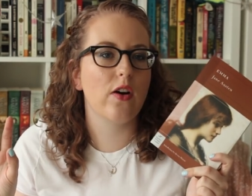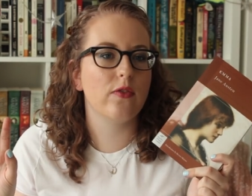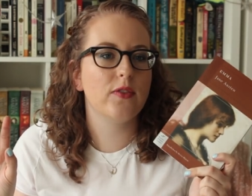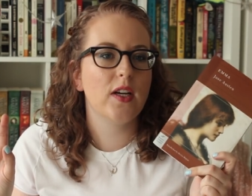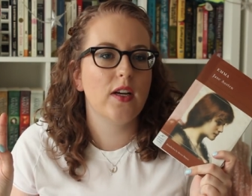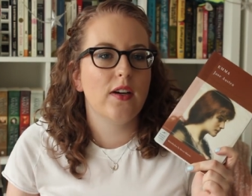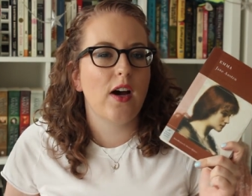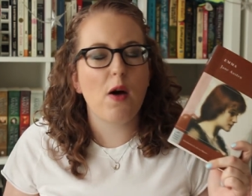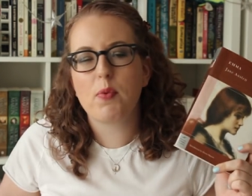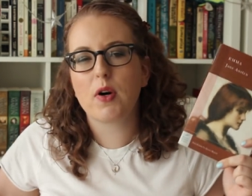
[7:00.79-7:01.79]
of
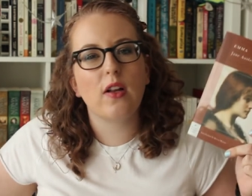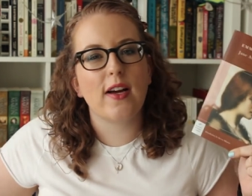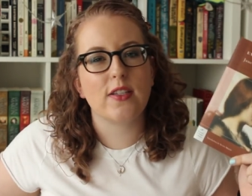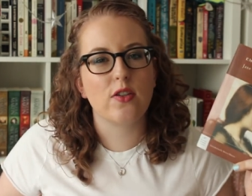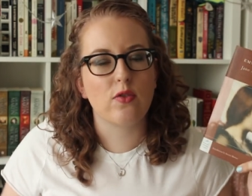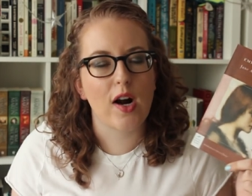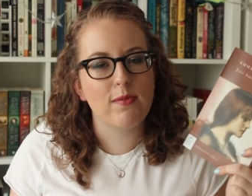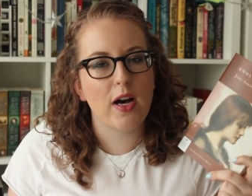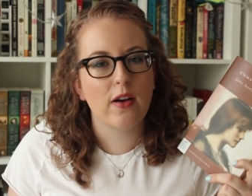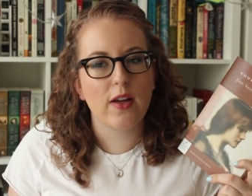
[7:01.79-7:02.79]
upper class
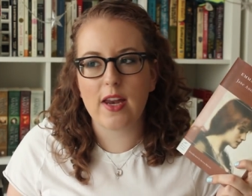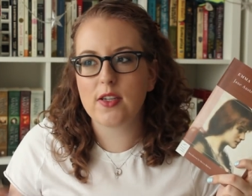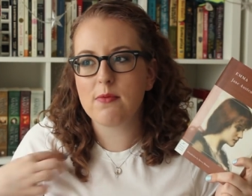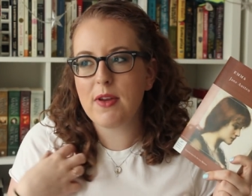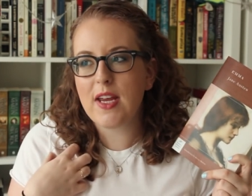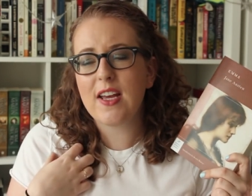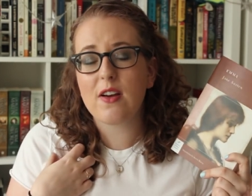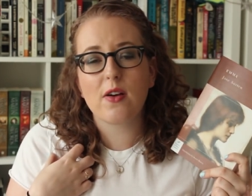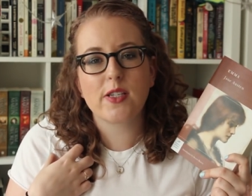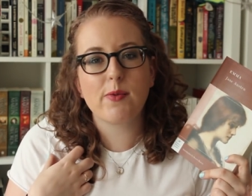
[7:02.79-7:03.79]
drama. And to
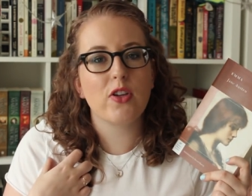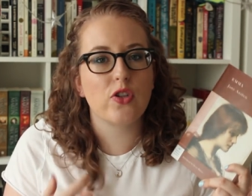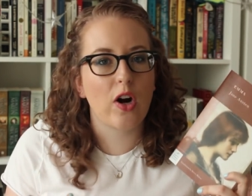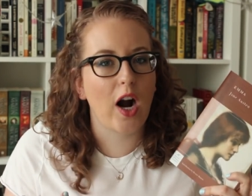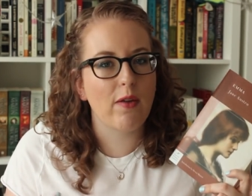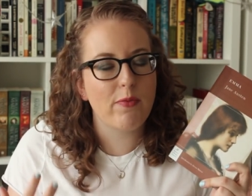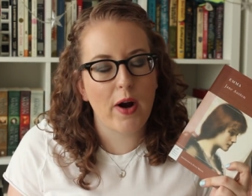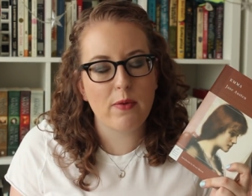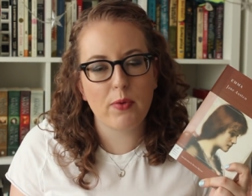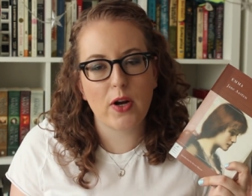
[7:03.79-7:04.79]
me, some of the charm of
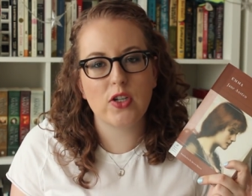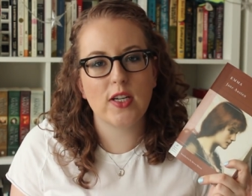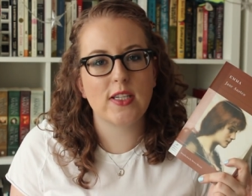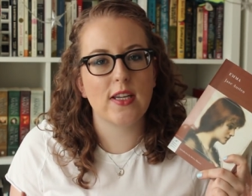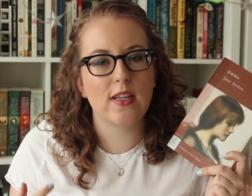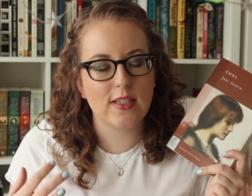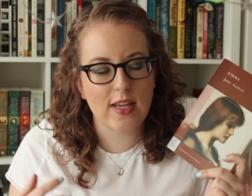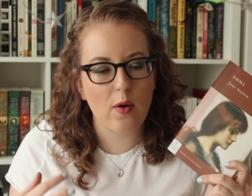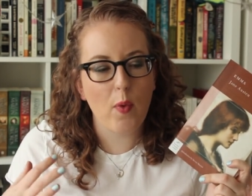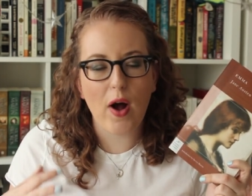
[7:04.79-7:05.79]
Pride and Prejudice is
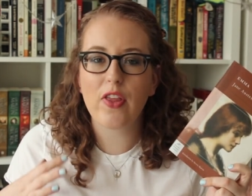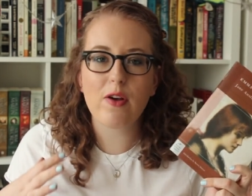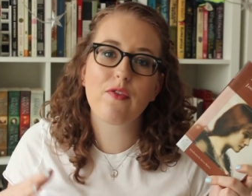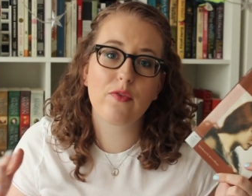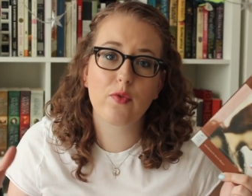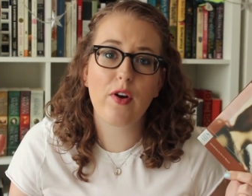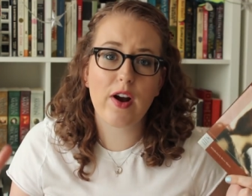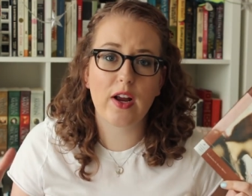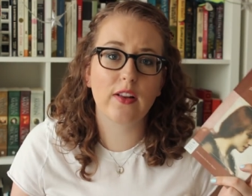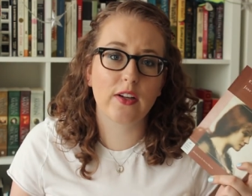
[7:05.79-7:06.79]
that while they were
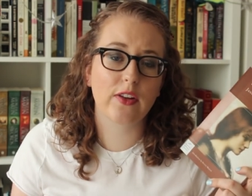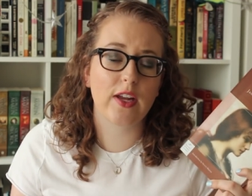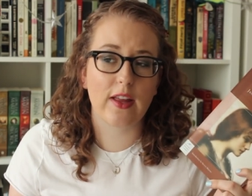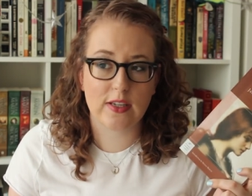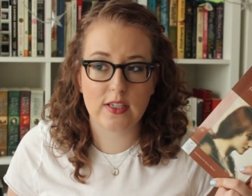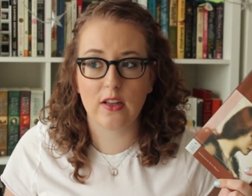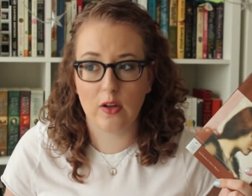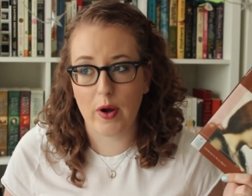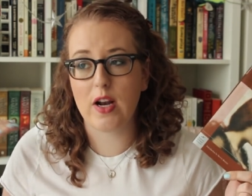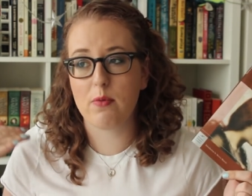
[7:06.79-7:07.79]
very clearly like still
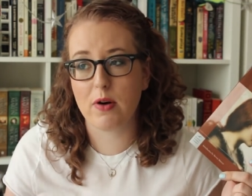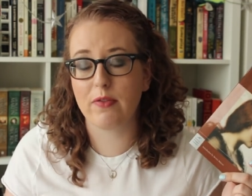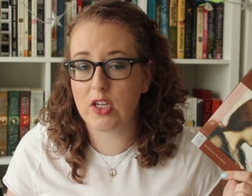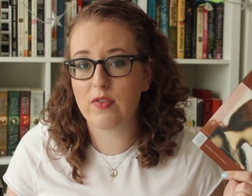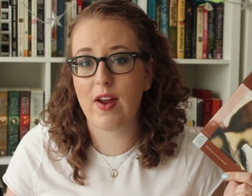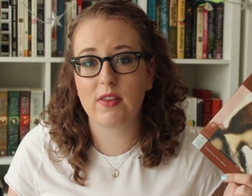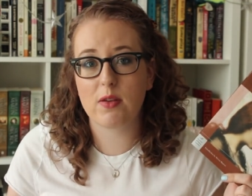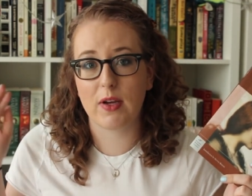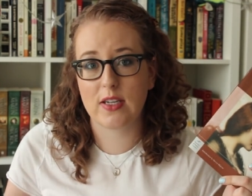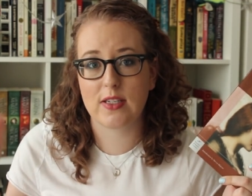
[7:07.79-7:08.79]
quite a privileged family
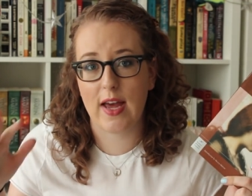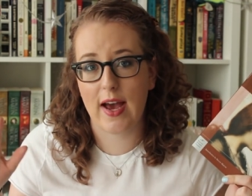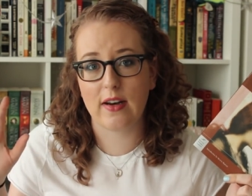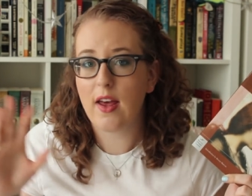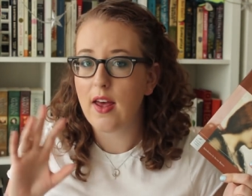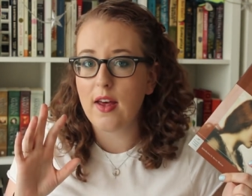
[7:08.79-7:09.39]
because they had,